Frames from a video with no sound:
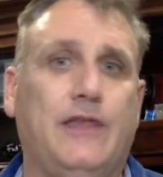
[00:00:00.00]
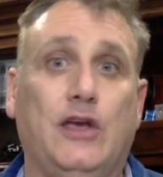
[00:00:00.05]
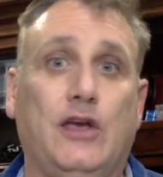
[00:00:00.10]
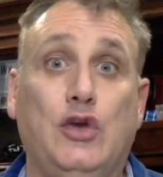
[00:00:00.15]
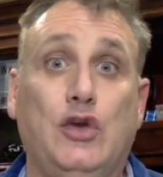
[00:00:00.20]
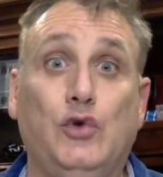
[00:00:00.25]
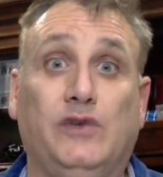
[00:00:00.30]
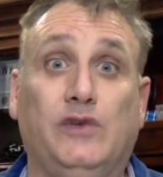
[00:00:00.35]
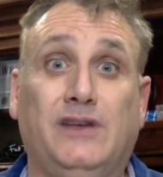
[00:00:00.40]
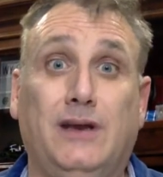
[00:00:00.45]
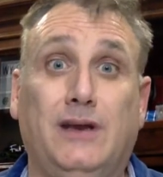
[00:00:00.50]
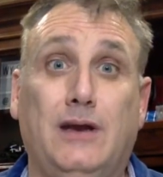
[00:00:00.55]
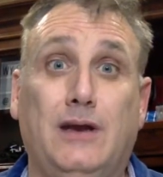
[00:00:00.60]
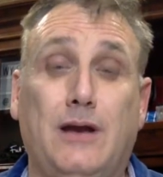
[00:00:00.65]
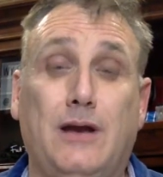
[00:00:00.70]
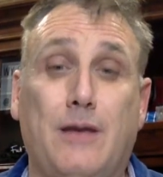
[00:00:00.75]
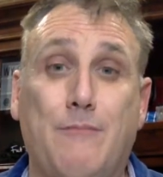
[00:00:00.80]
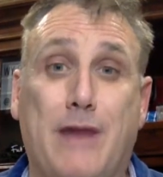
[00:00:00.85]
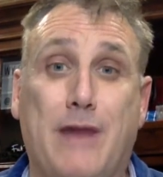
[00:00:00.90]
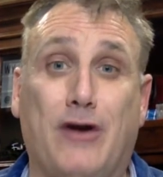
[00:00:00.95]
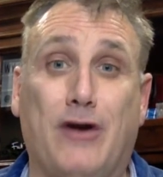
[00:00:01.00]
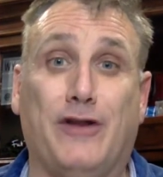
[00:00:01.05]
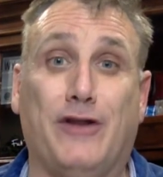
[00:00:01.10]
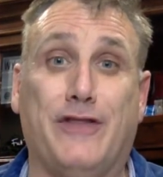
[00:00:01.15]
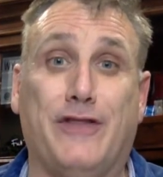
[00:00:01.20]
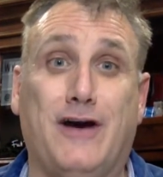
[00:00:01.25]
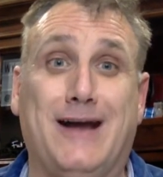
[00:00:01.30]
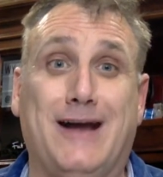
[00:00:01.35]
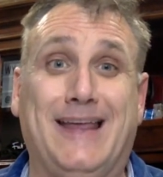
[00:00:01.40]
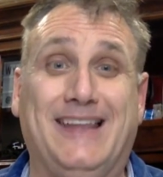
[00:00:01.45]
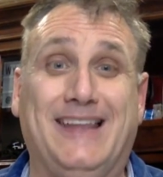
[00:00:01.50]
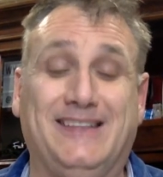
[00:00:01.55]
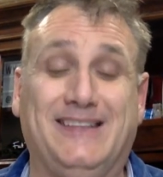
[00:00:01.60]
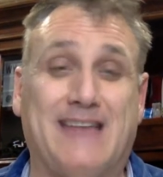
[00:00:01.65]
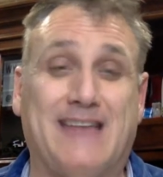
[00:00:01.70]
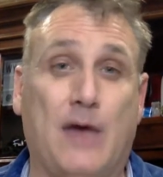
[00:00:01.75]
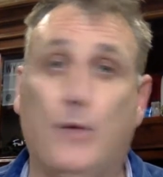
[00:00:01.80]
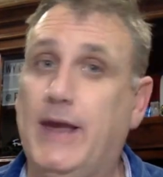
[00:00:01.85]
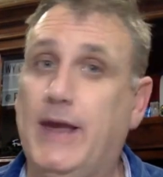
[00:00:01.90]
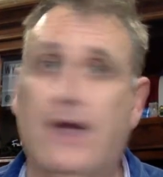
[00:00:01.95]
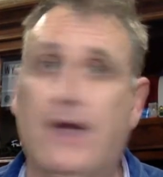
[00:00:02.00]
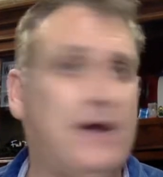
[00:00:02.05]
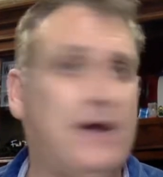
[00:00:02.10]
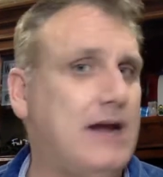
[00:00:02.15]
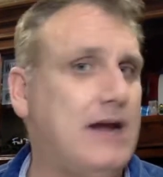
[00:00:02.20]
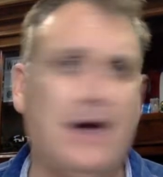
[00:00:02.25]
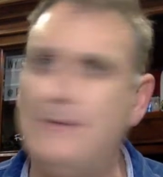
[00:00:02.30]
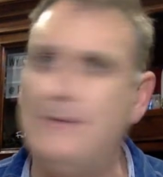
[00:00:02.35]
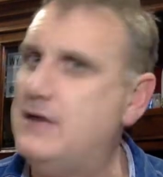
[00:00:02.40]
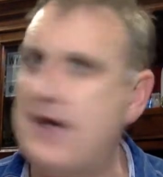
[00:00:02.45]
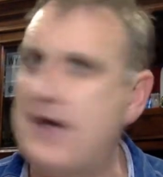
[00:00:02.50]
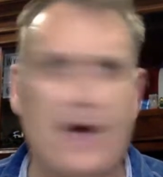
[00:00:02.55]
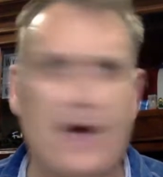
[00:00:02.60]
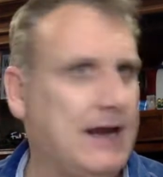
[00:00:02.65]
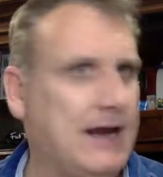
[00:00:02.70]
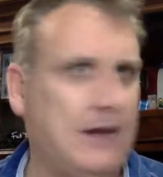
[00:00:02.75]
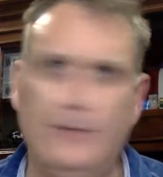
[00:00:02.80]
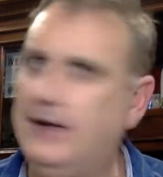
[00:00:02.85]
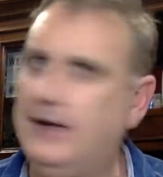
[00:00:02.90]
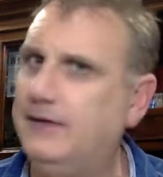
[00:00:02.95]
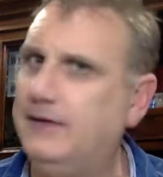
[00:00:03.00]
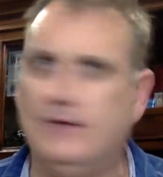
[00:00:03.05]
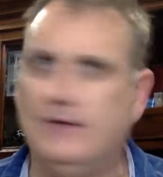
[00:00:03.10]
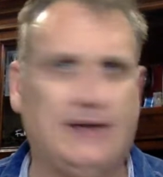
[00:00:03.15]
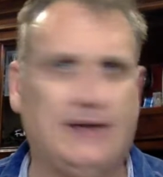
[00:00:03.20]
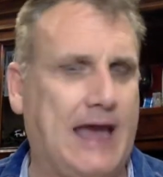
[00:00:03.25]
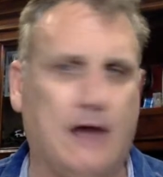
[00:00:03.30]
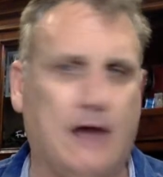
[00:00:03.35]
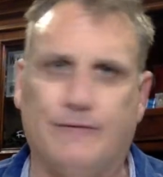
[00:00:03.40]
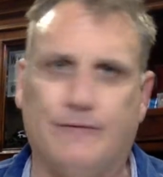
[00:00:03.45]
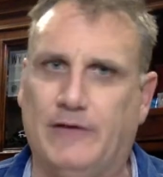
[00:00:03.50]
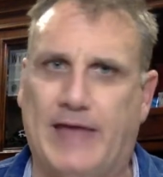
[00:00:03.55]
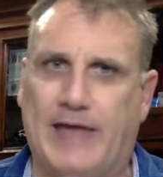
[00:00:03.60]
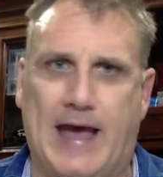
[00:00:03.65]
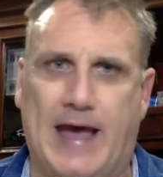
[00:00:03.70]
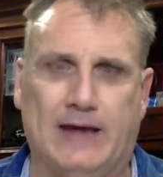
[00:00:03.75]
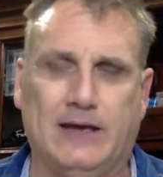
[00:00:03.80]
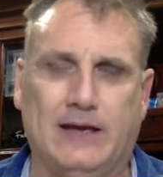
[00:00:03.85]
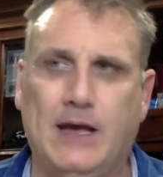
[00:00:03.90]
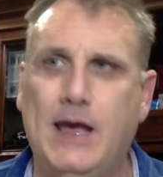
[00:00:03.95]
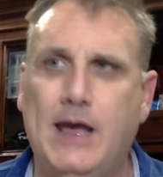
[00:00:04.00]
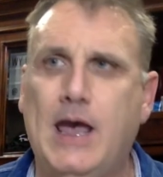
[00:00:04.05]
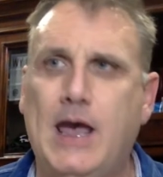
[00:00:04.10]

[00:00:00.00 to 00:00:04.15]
The Houston Marathon is that weekend. I'm not coming into town for that.